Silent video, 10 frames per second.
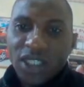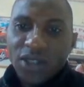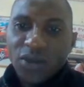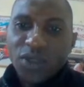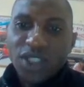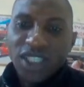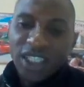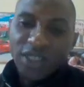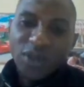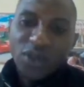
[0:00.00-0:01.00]
which
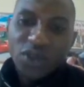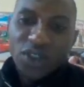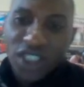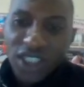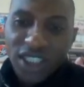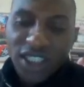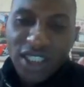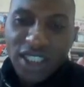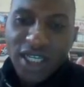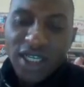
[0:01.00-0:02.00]
can be used
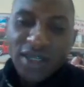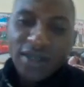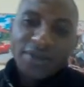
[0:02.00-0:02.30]
in